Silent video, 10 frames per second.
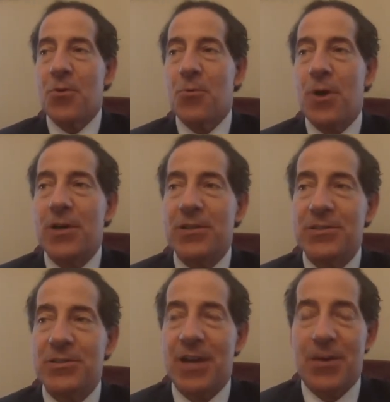
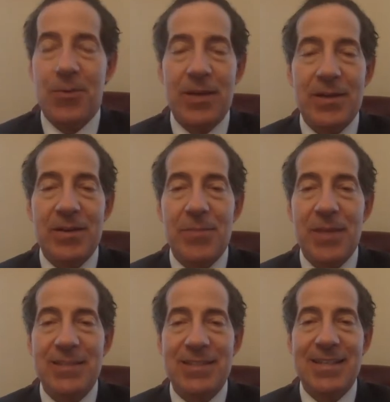was written
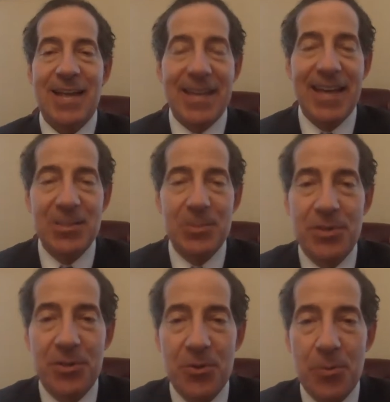basically against
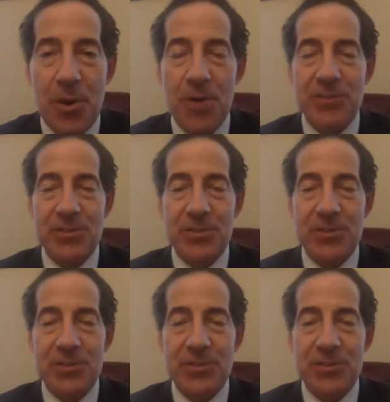political parties.